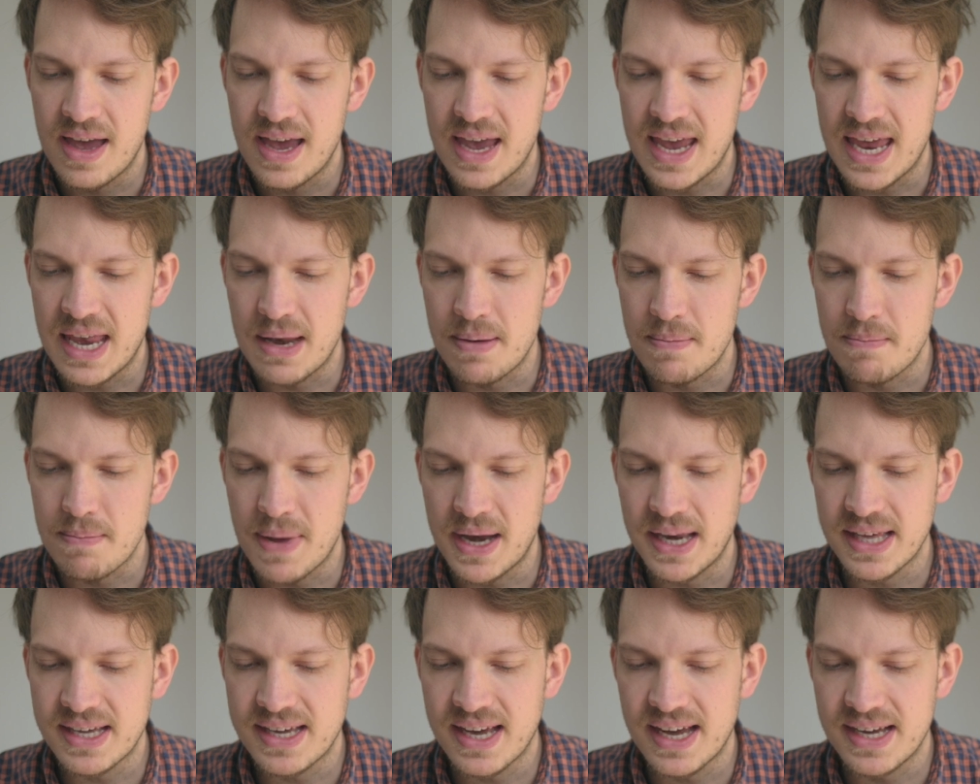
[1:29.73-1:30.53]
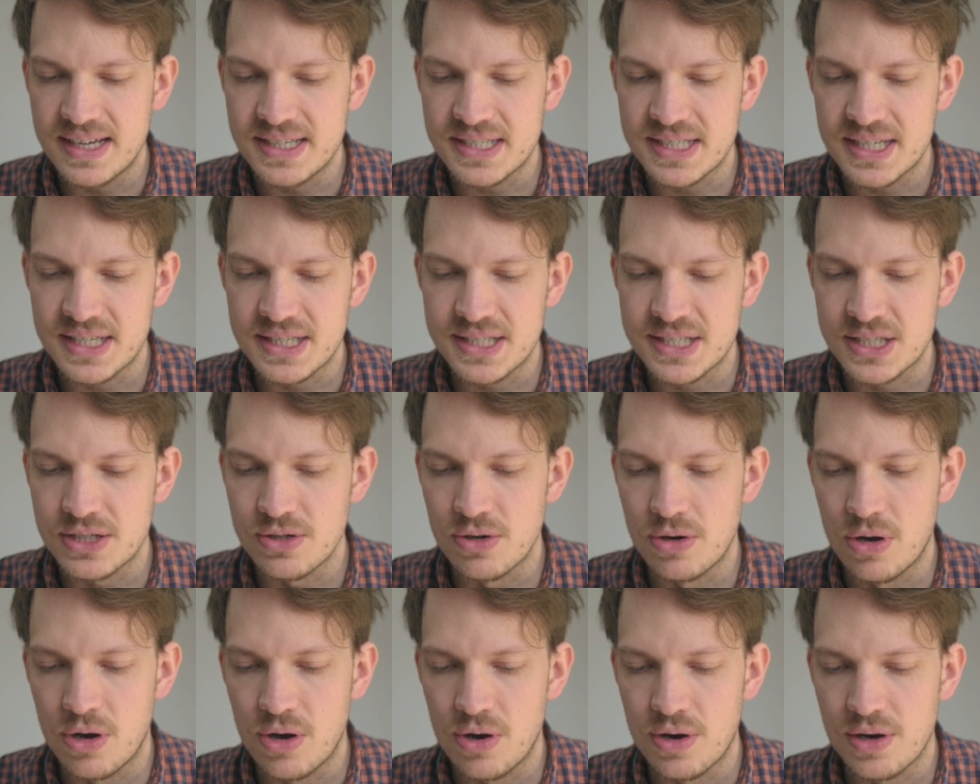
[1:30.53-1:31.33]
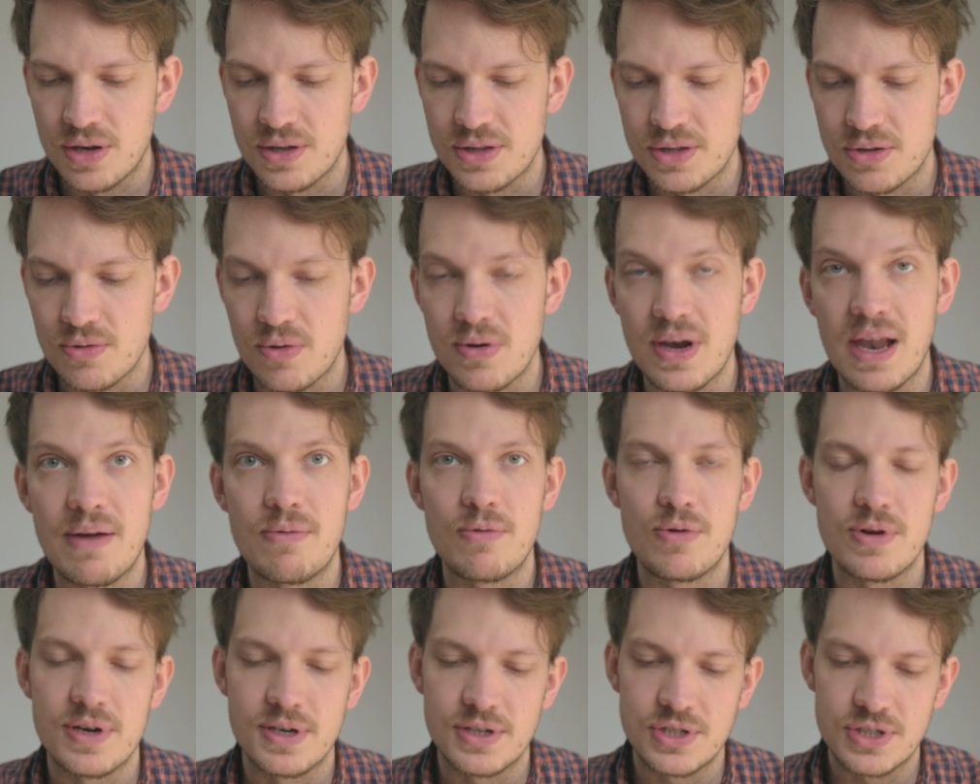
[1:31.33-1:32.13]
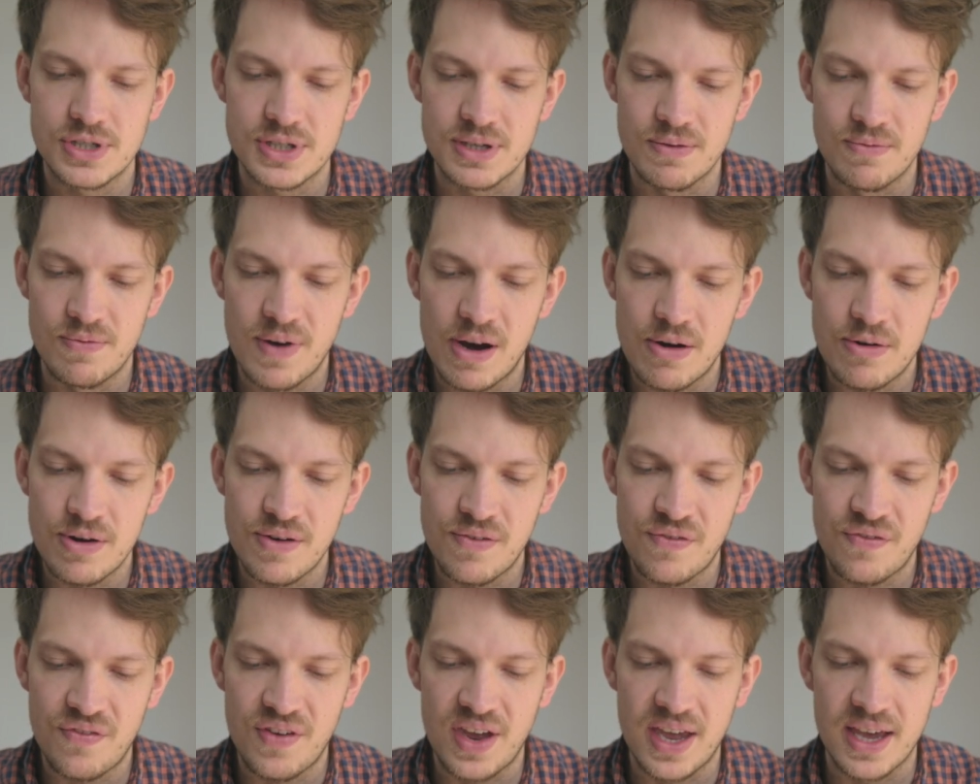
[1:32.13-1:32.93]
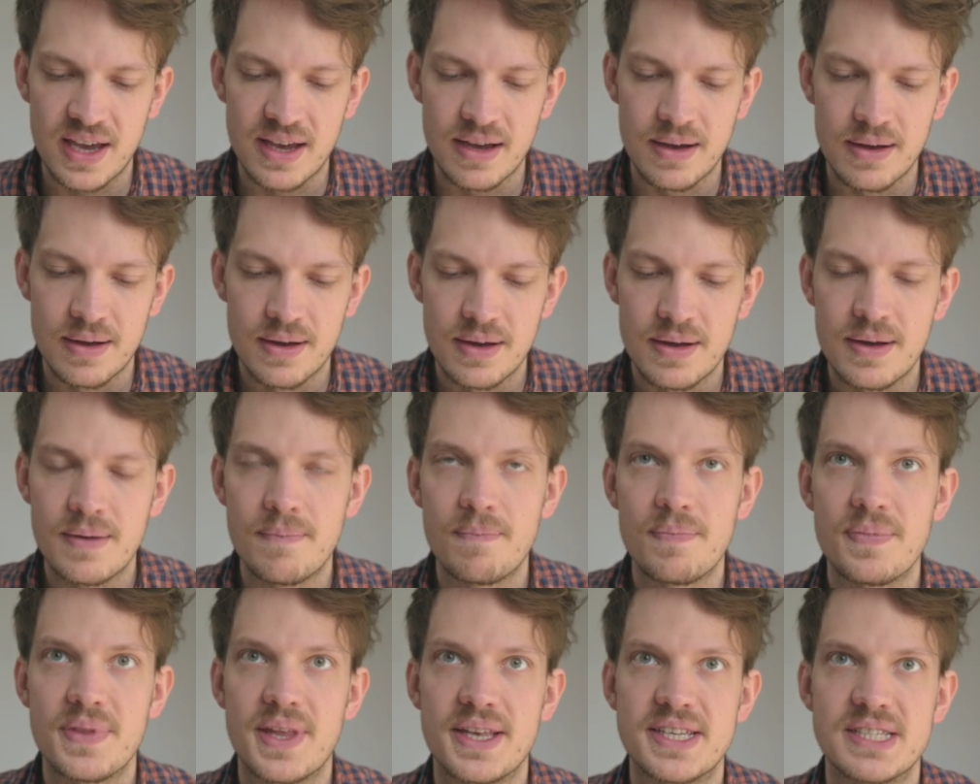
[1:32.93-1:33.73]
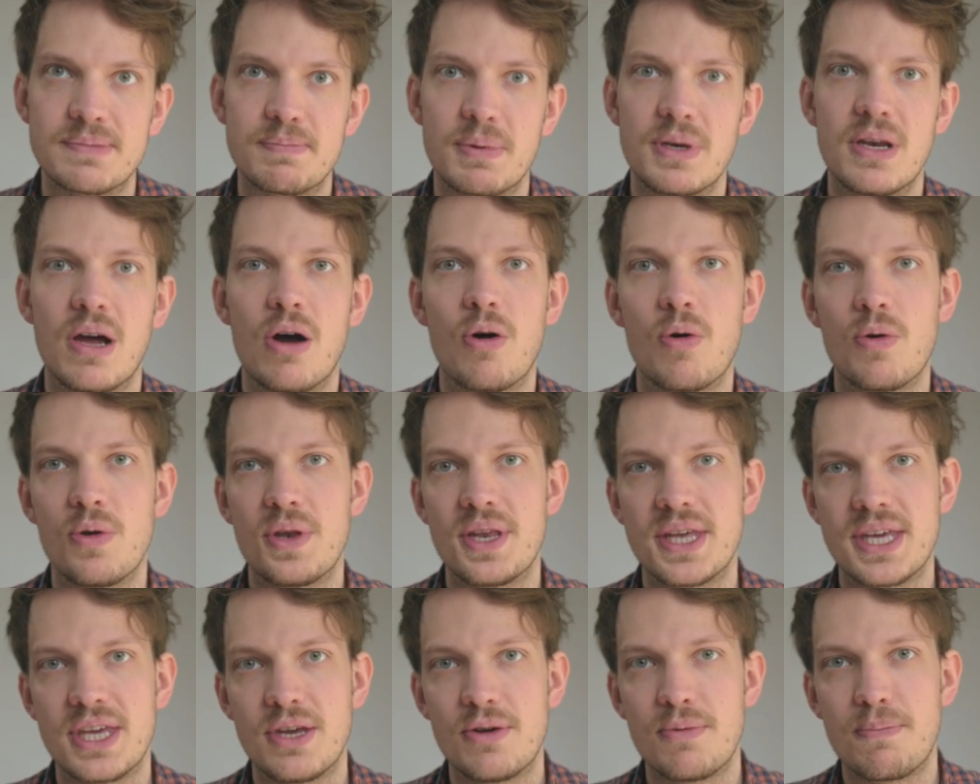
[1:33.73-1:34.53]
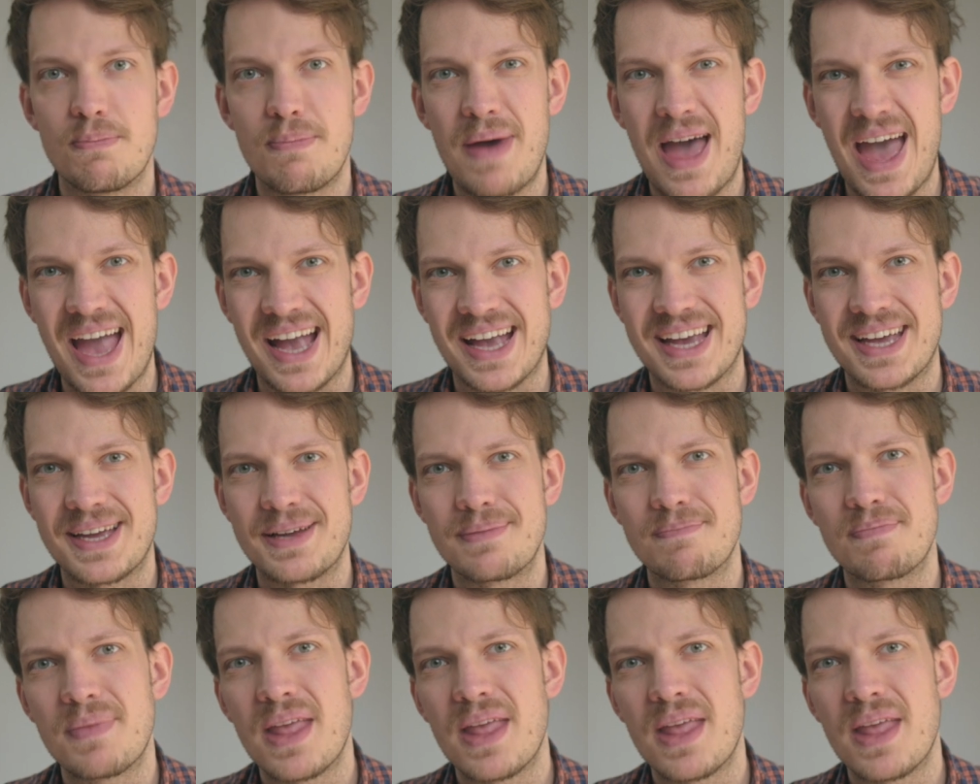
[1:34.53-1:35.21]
In many cases, you'll learn to leverage the very thing that's been holding you back.